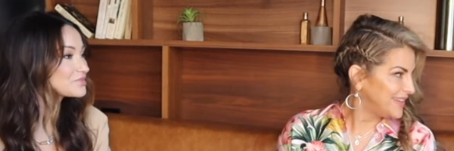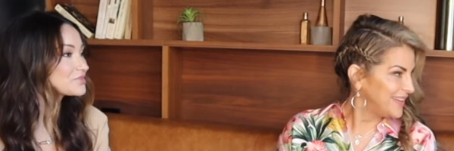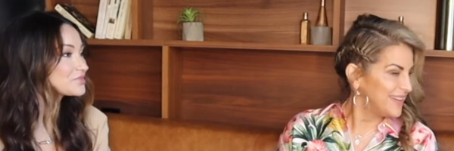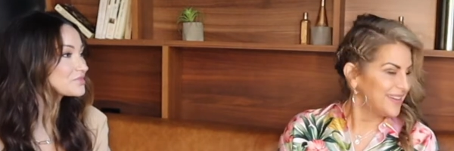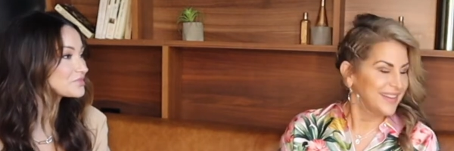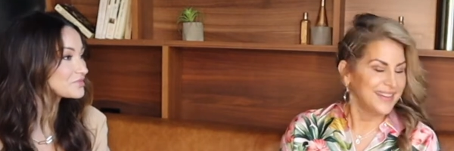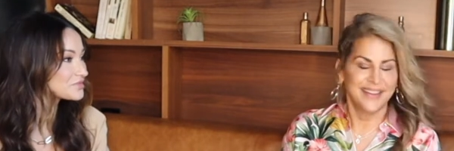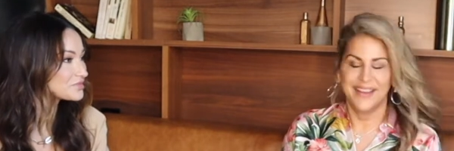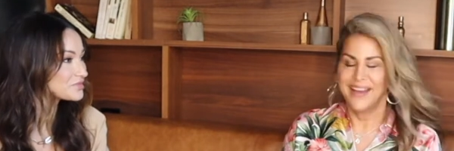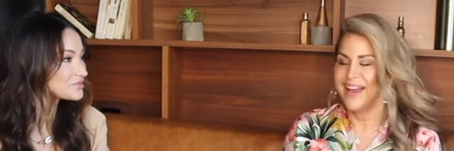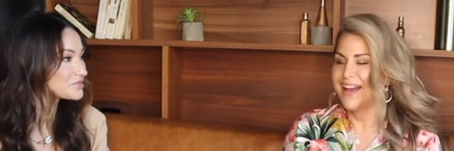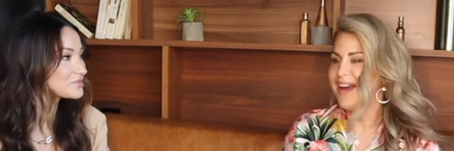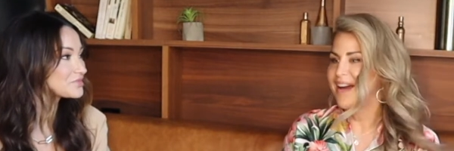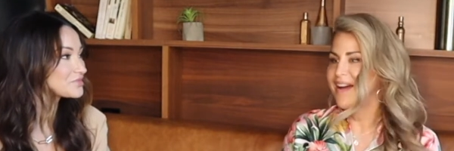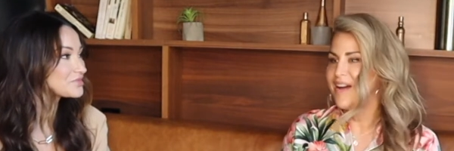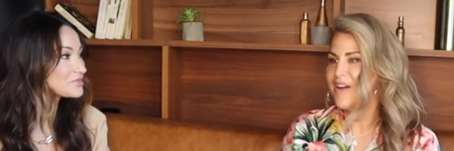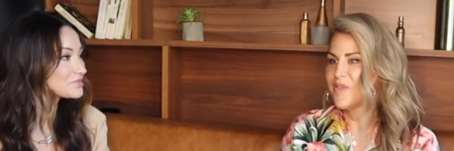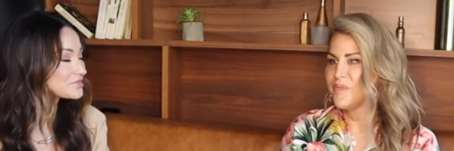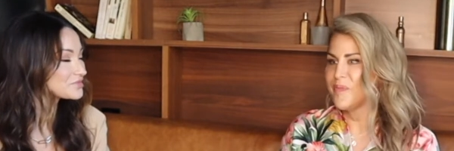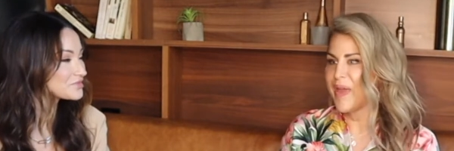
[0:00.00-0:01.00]
Speaker 1: Yes.
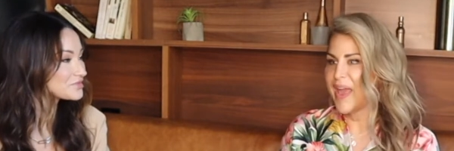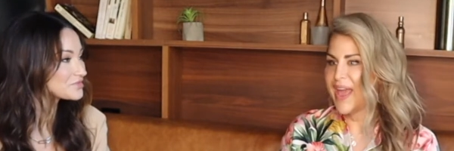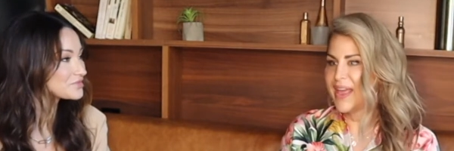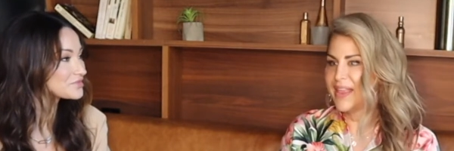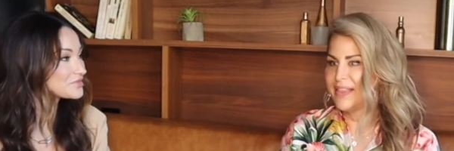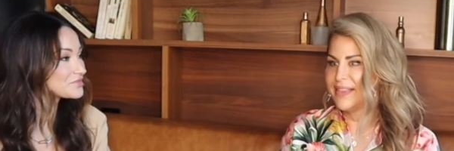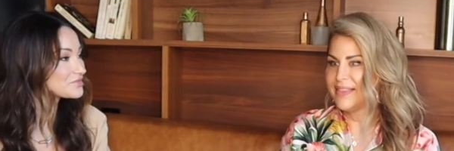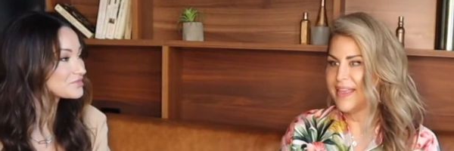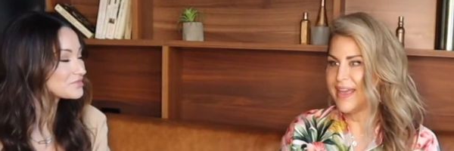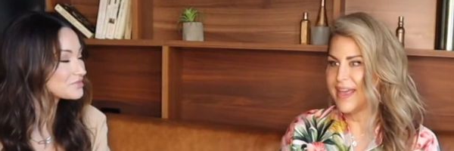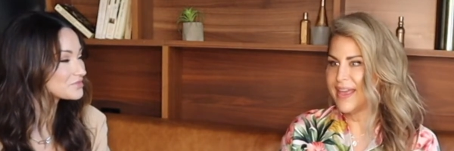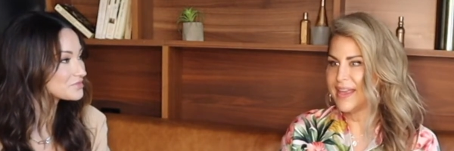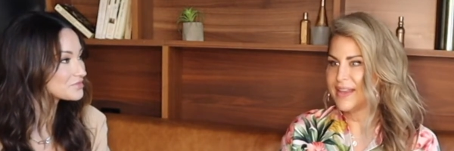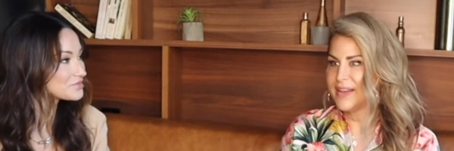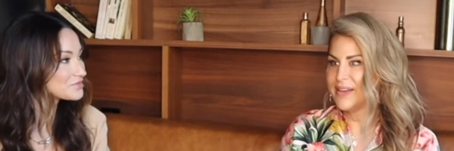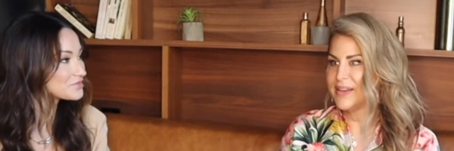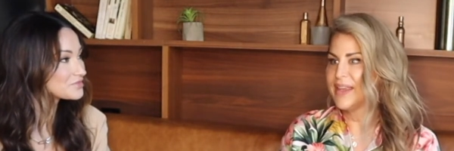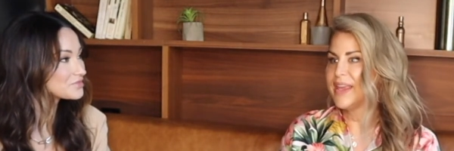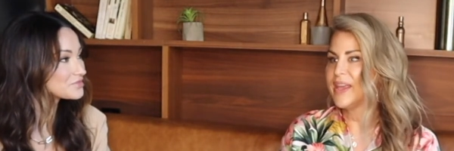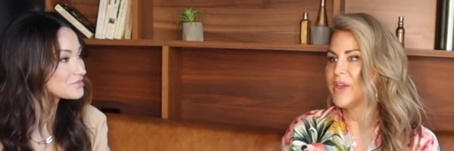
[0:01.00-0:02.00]
Um, and
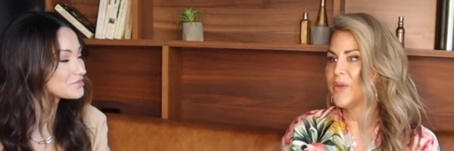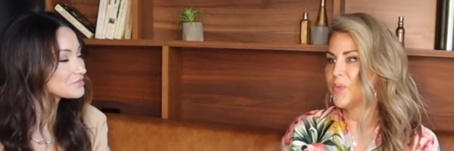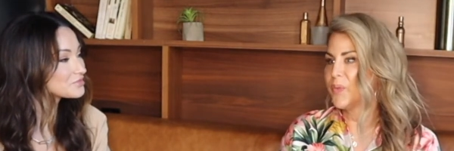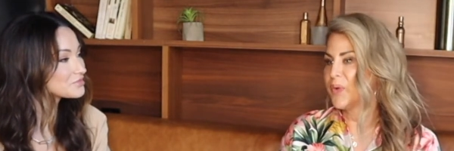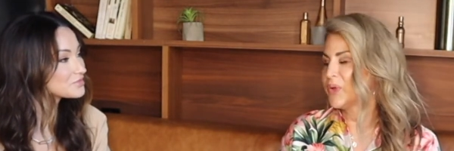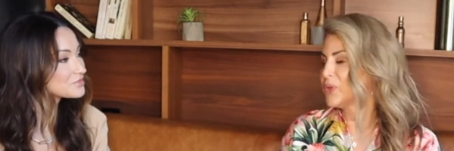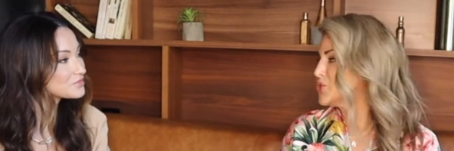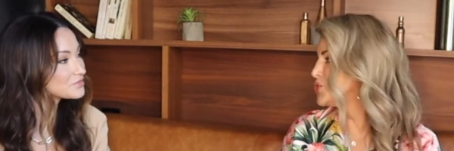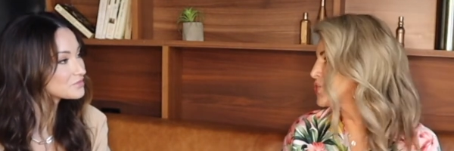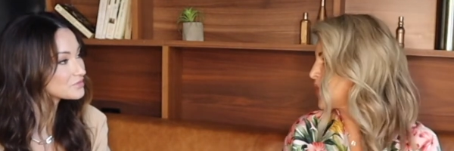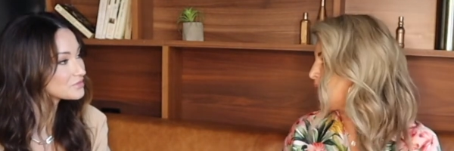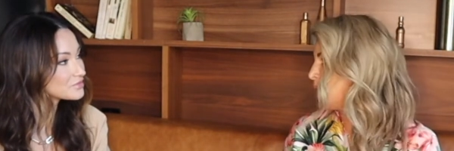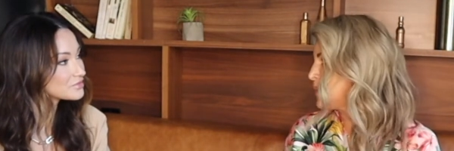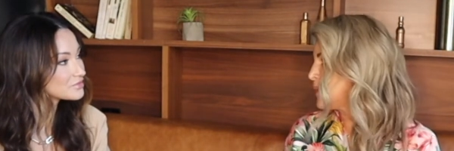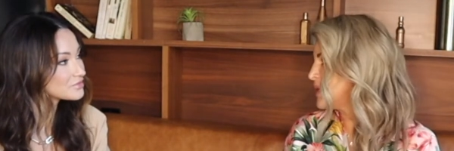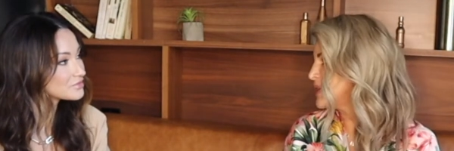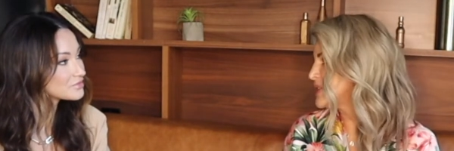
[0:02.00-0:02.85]
then it will drop in